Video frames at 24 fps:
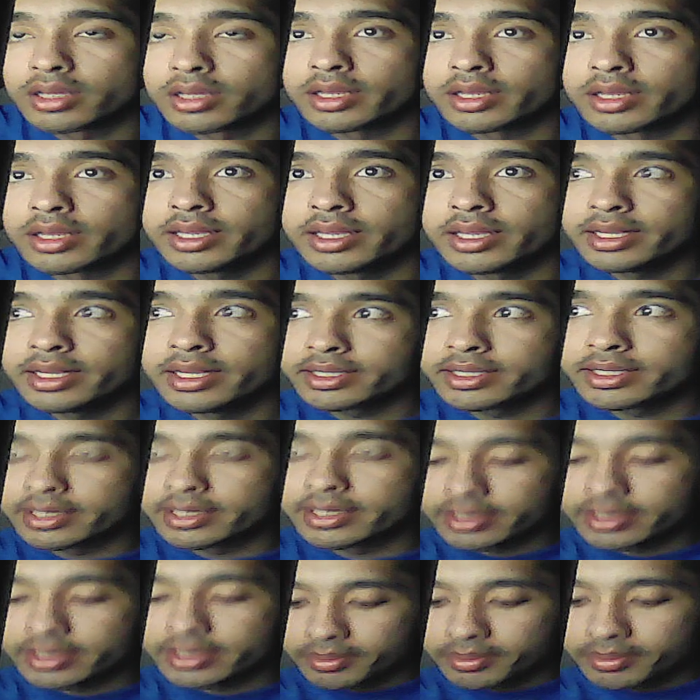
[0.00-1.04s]
it
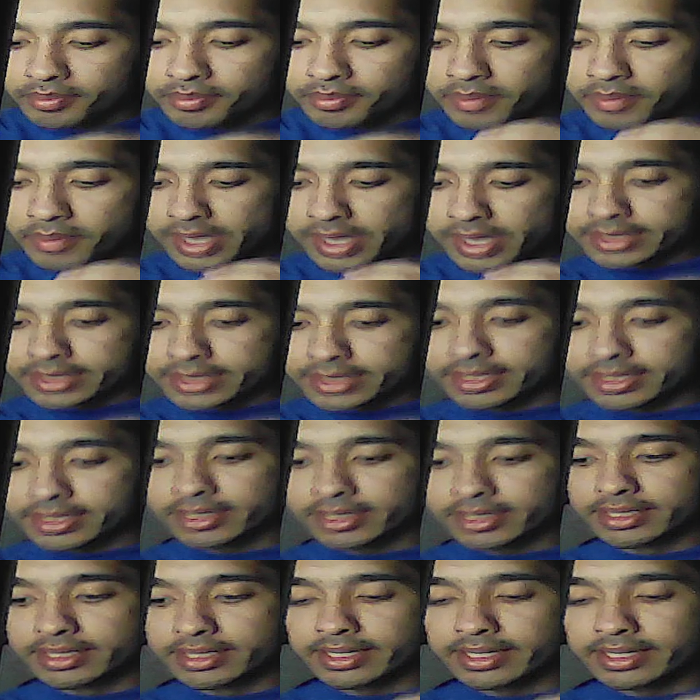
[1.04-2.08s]

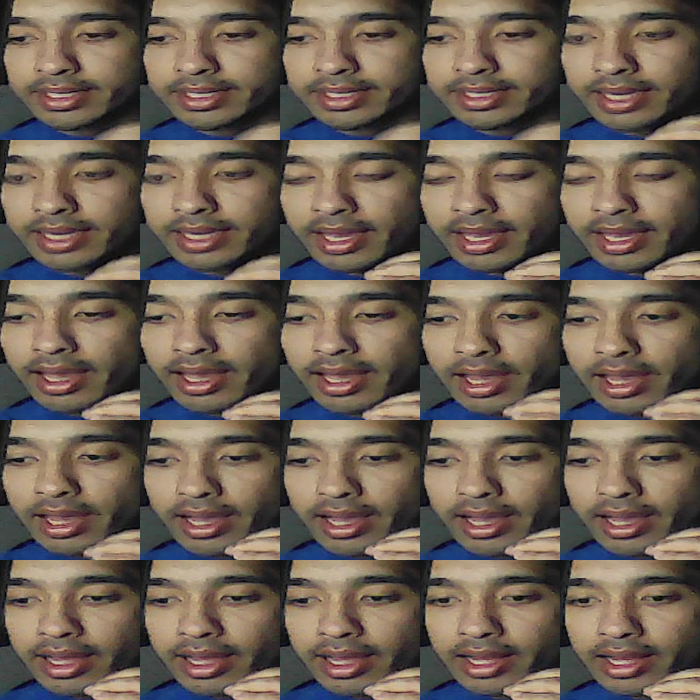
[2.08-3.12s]
basically
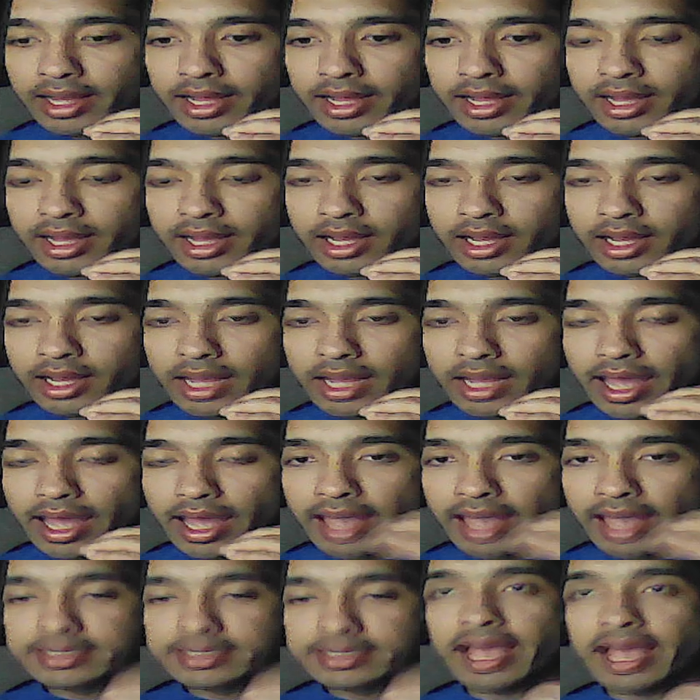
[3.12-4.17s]

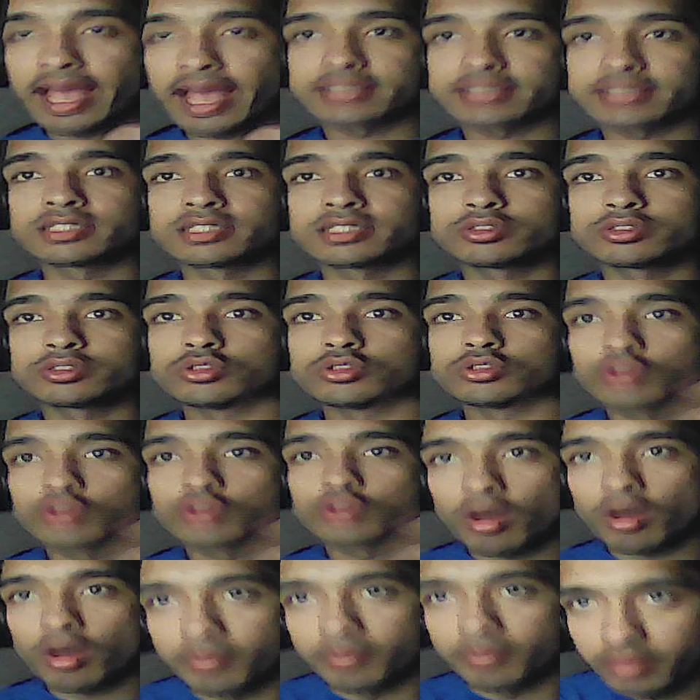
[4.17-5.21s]
has access to
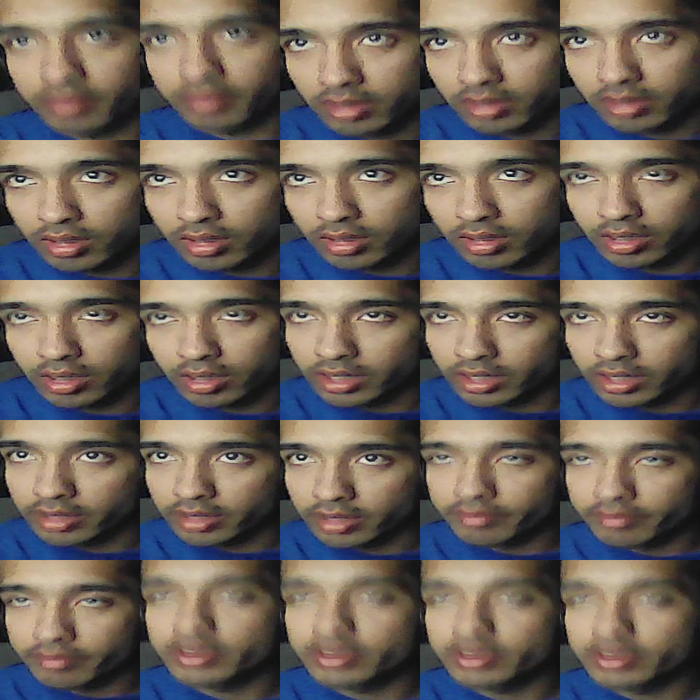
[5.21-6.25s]
top.
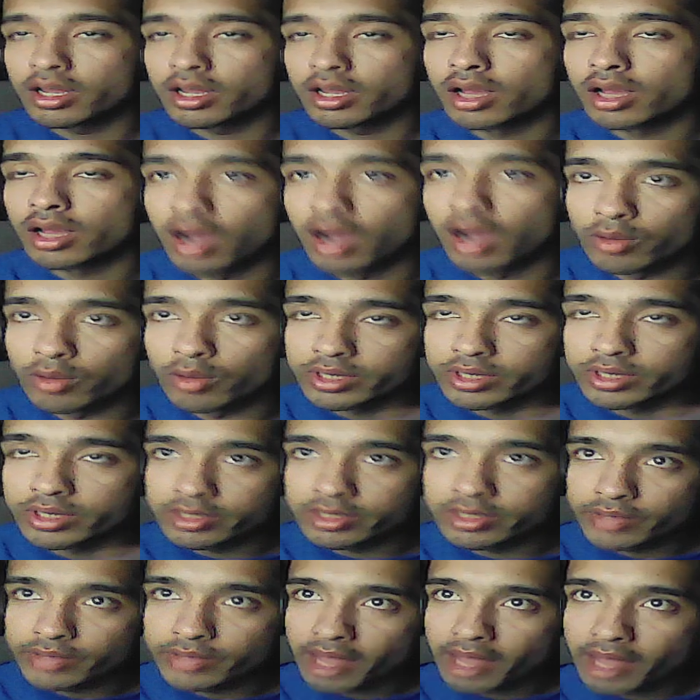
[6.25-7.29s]
Even whether
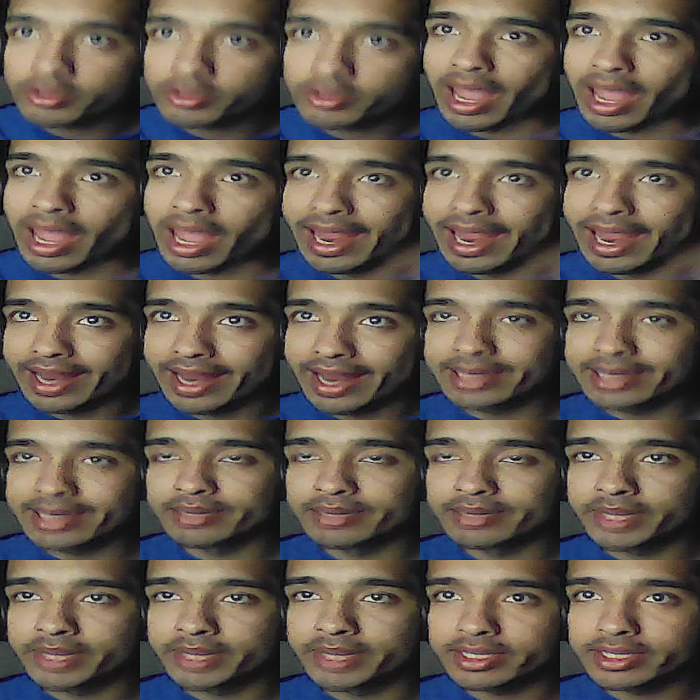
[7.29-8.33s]
we have to add
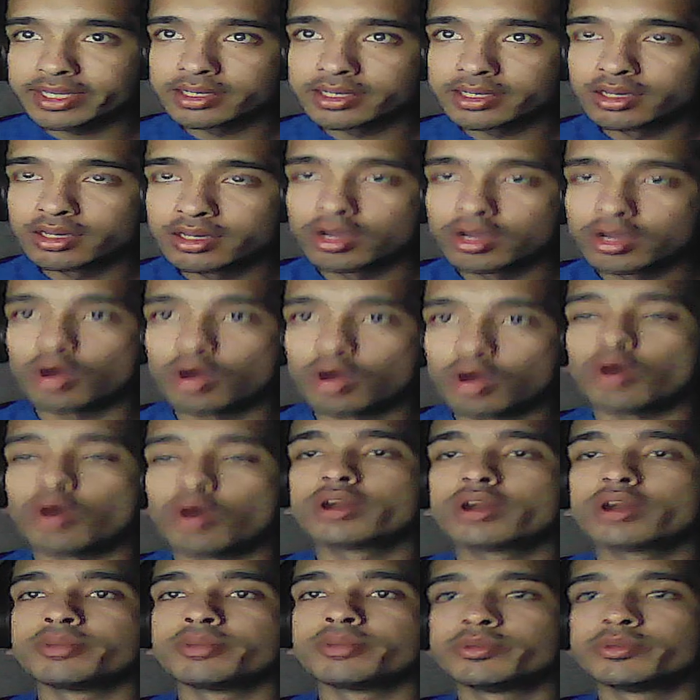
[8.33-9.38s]
element or
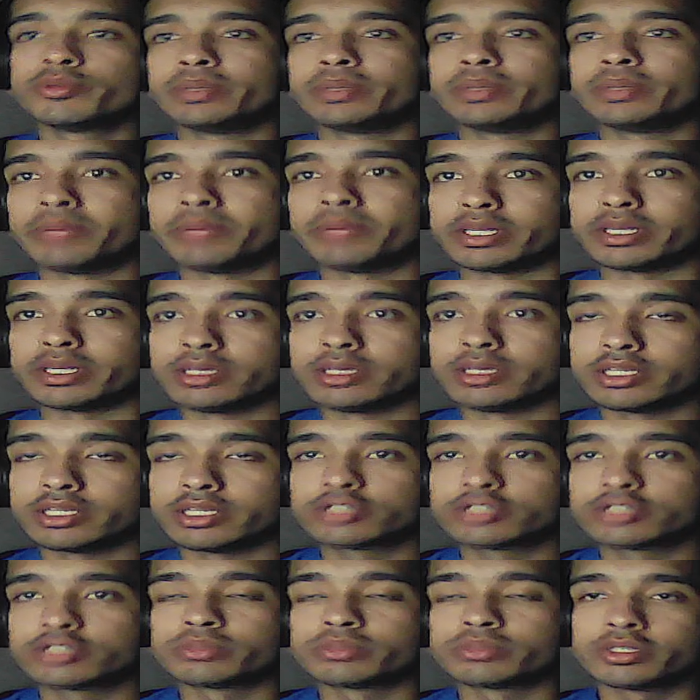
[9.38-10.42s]
remove element, it
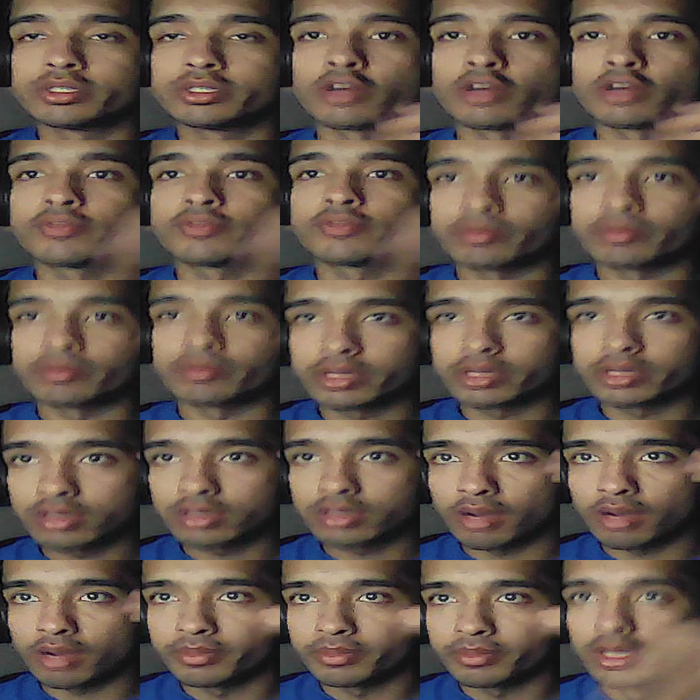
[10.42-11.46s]
should be done from the top.
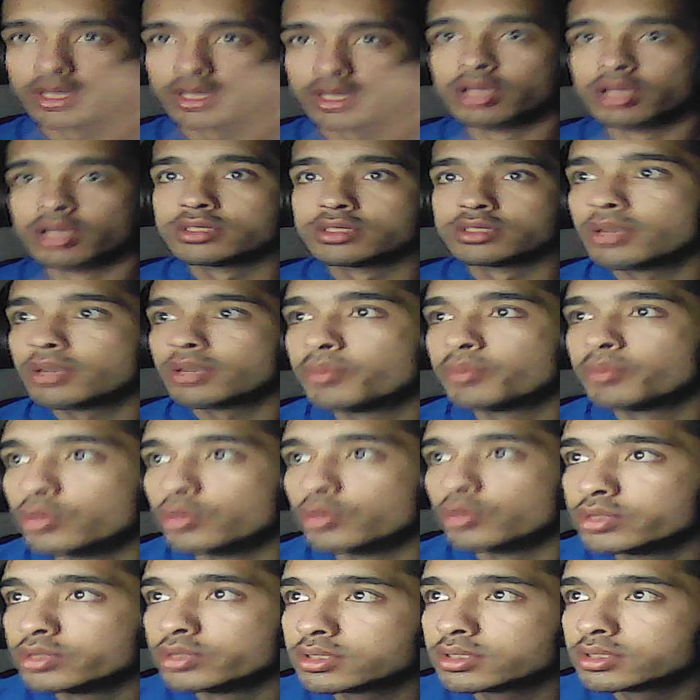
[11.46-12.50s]

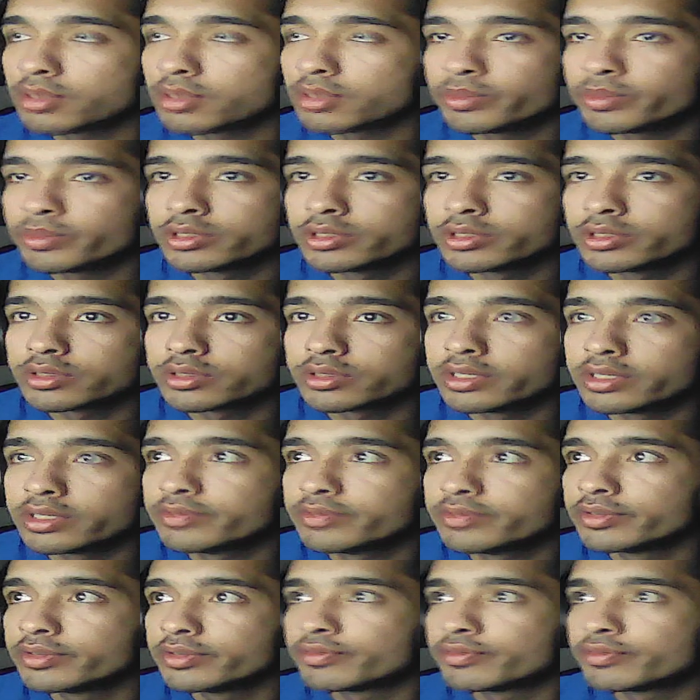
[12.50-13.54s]
Suppose if
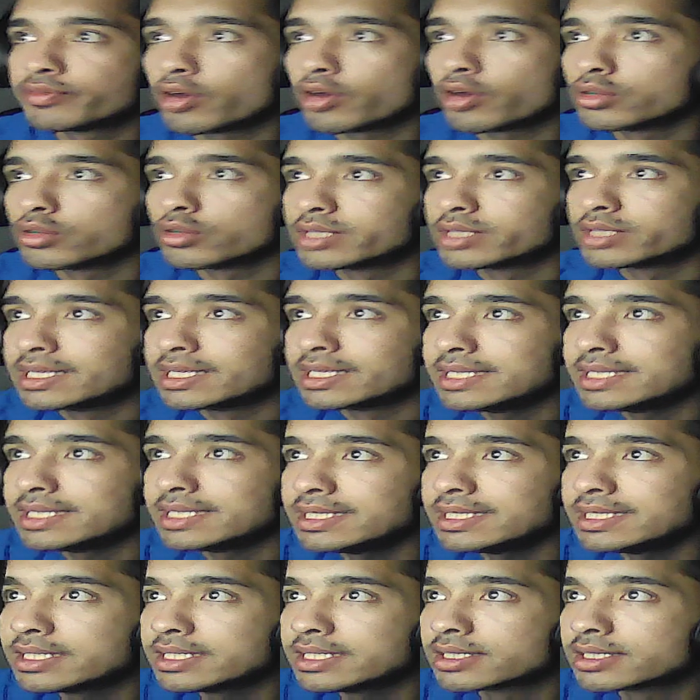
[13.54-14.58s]
we follow
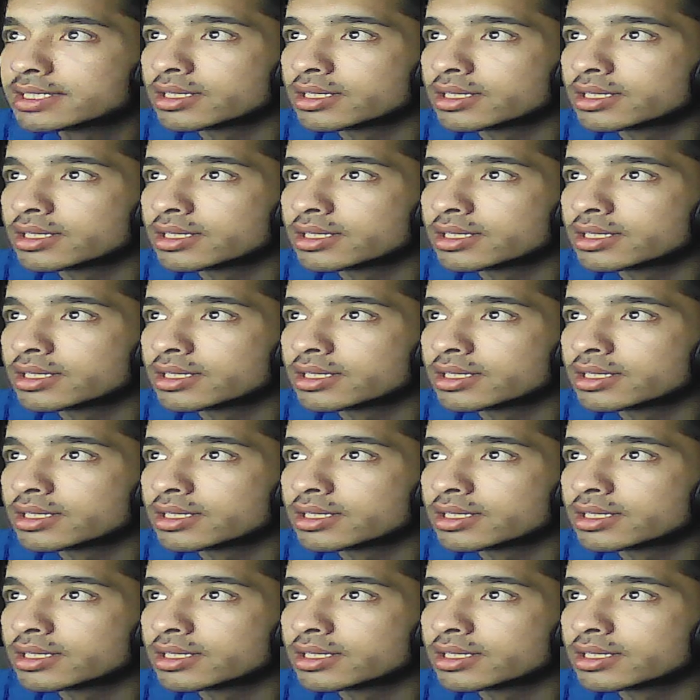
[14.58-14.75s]
these